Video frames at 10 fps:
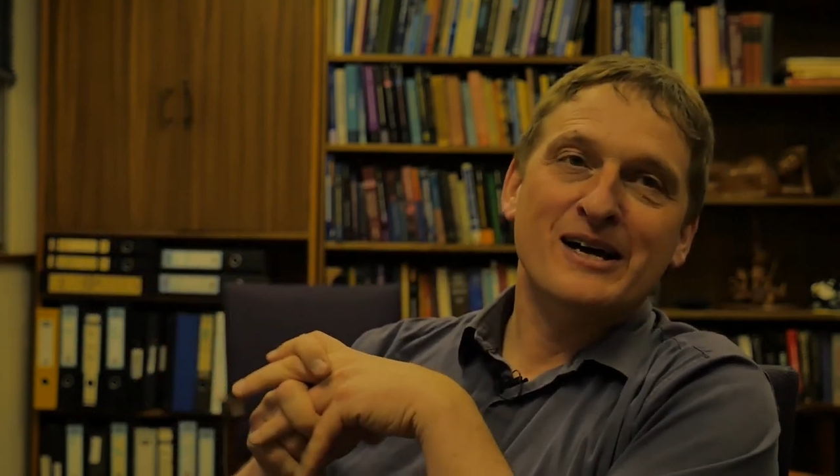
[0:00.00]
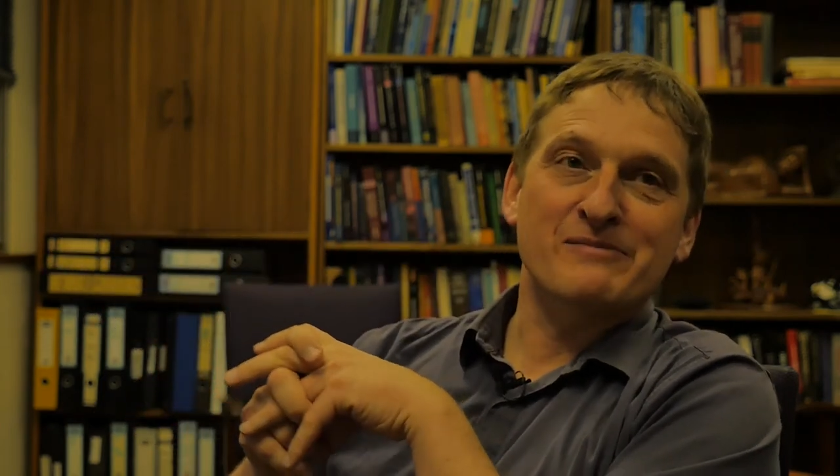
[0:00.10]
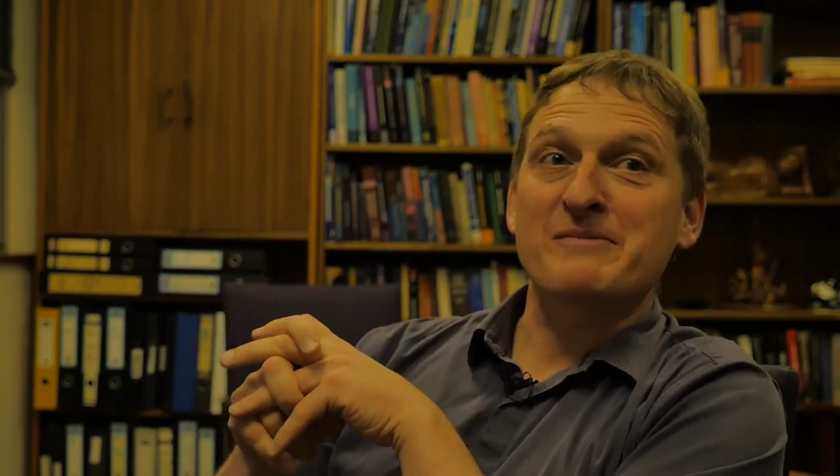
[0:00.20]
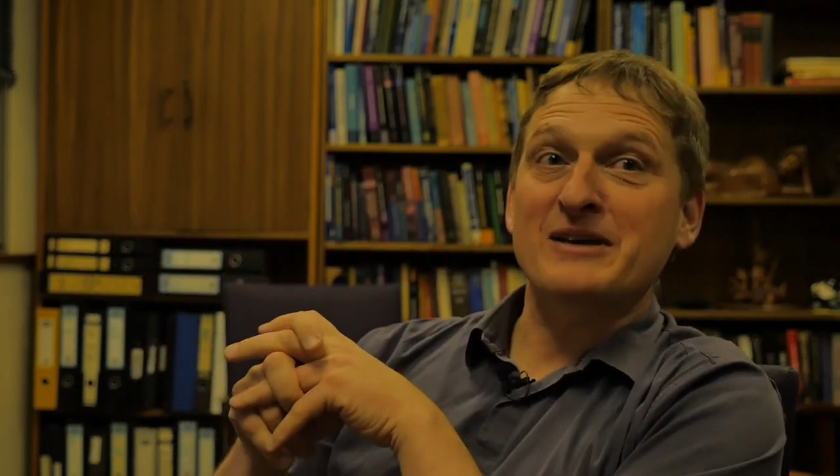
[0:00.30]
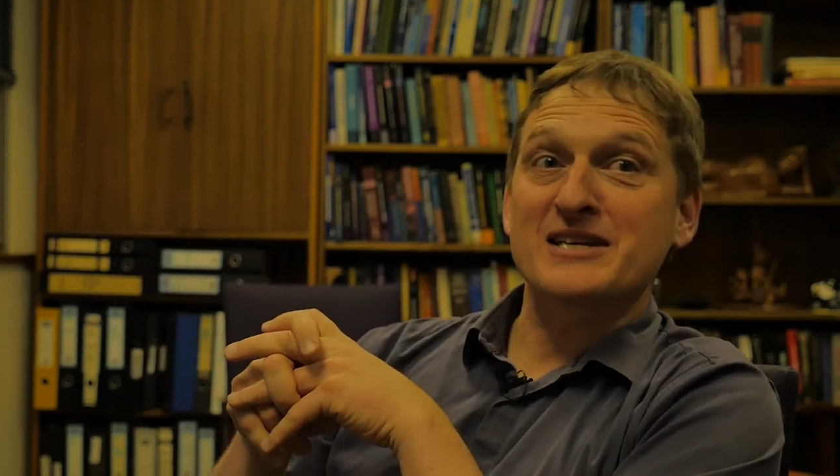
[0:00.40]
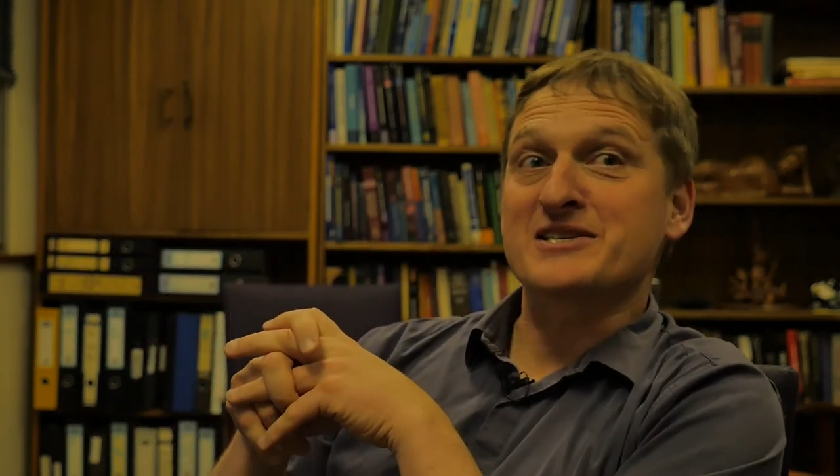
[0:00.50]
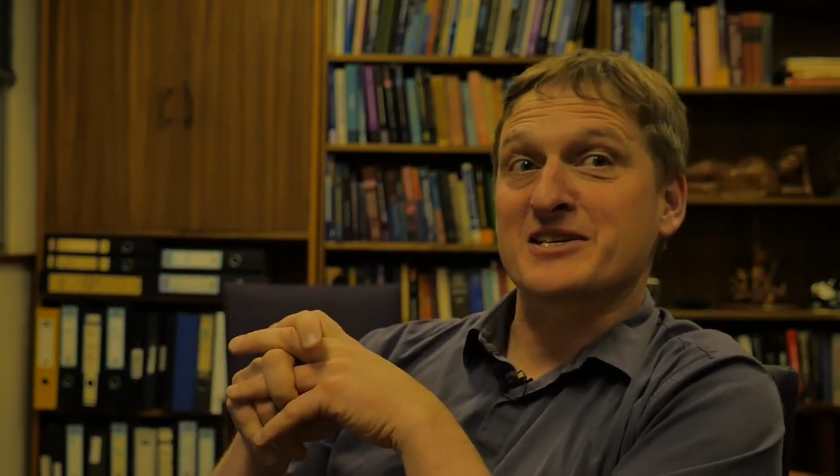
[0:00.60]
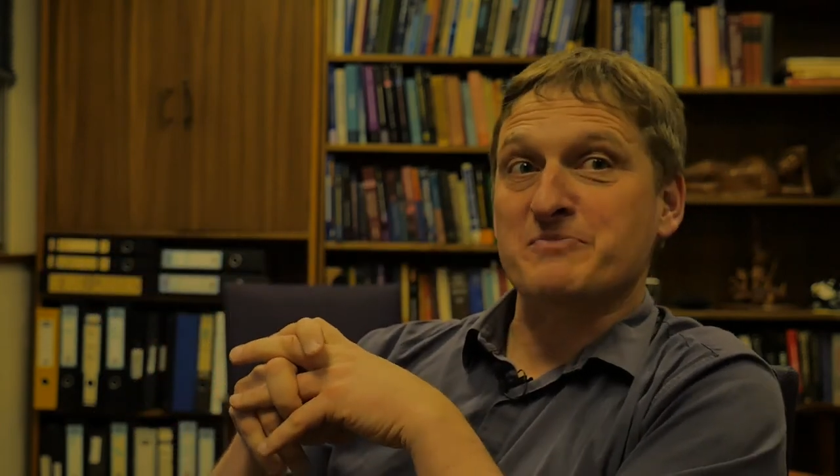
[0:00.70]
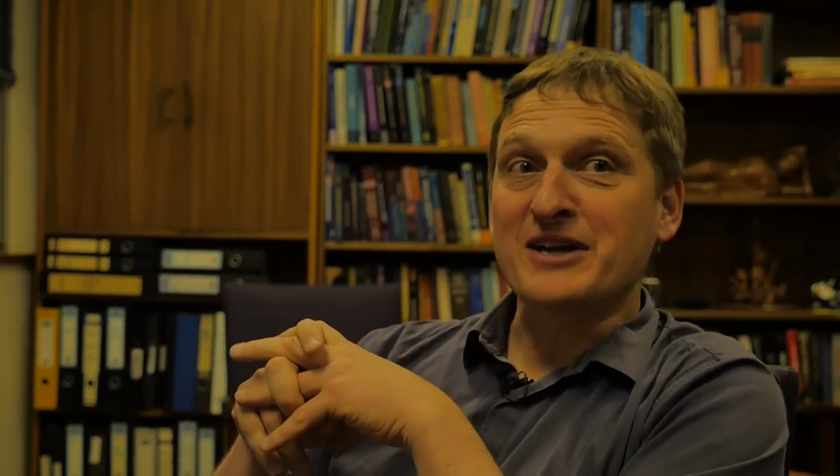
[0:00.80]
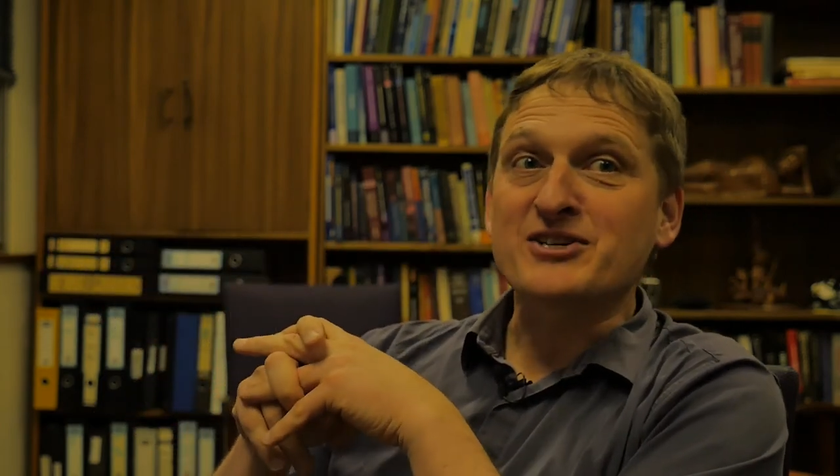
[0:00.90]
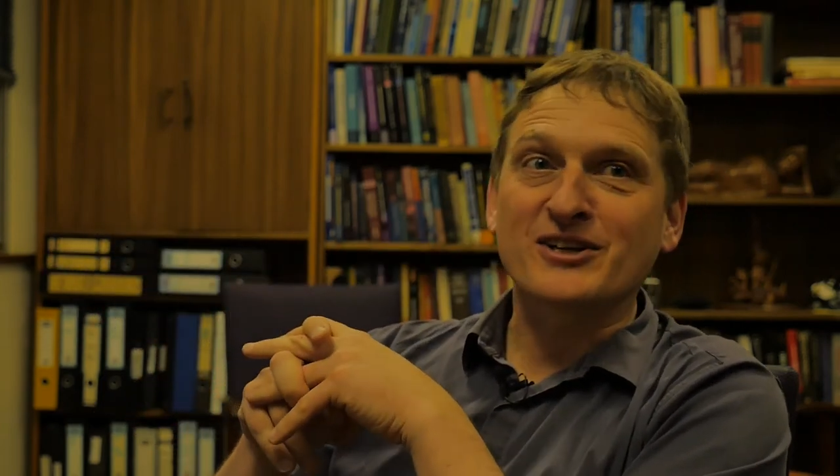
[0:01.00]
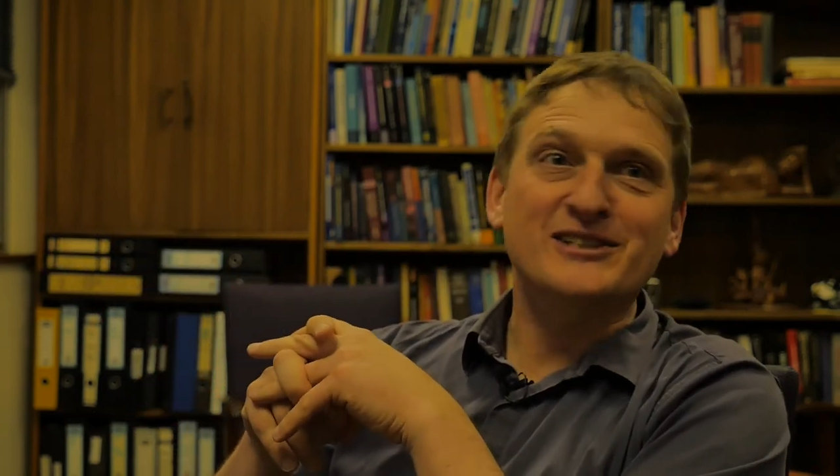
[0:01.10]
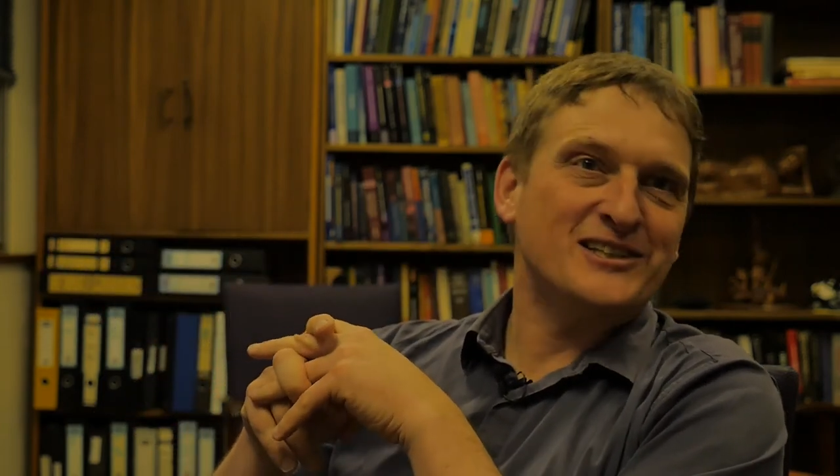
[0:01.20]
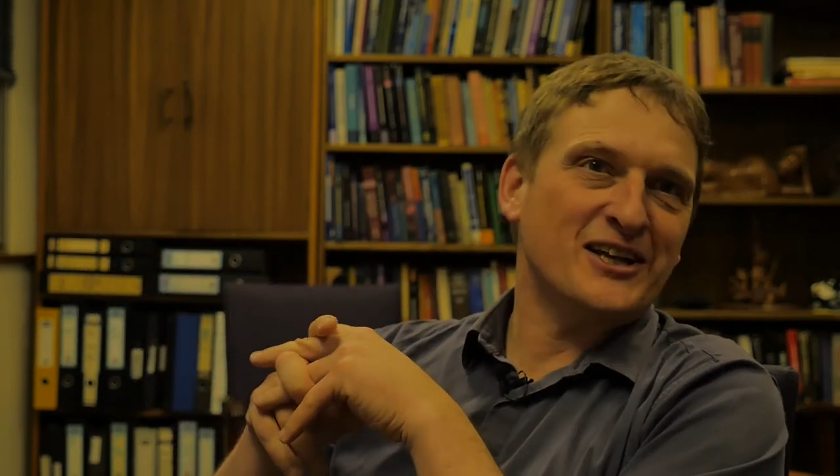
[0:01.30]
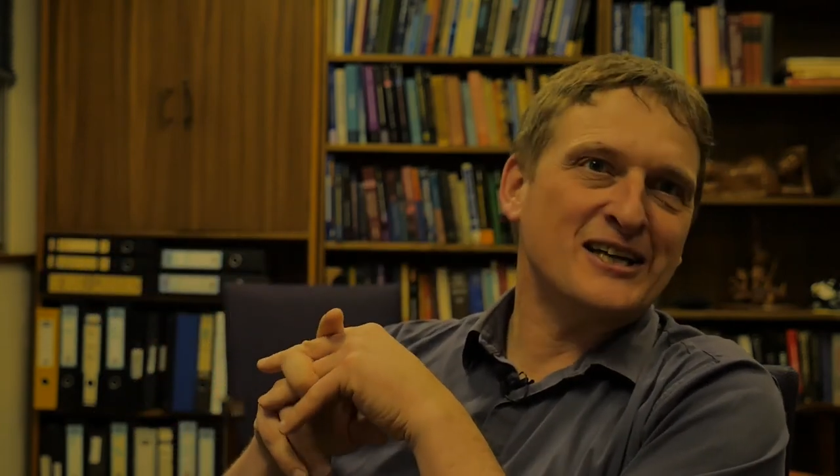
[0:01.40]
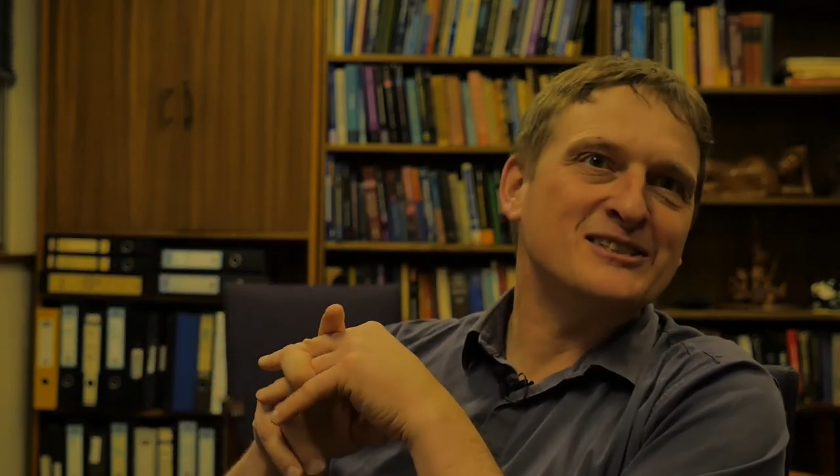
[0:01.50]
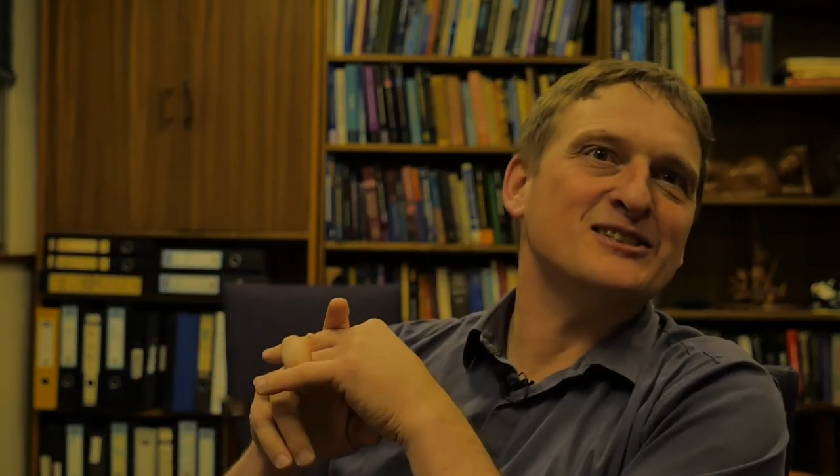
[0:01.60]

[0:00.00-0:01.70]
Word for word: are maybe less expansionist than us.